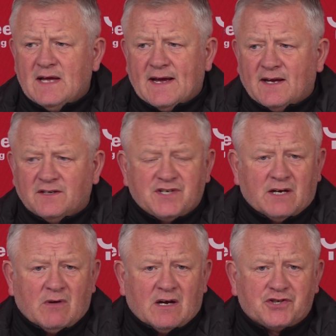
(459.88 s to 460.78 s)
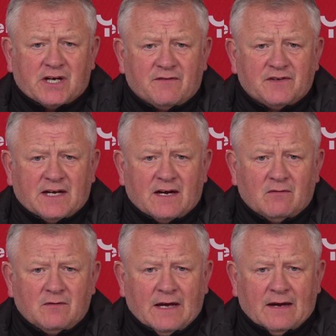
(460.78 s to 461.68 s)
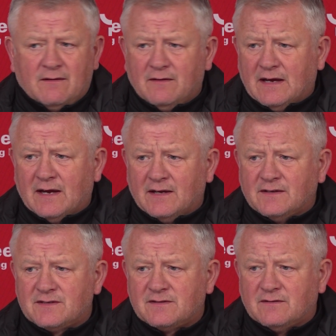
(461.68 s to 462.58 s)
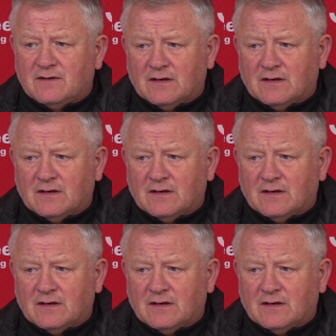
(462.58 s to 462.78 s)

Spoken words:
Yeah, it is. Yeah, without a shadow of a doubt. Yeah, it is.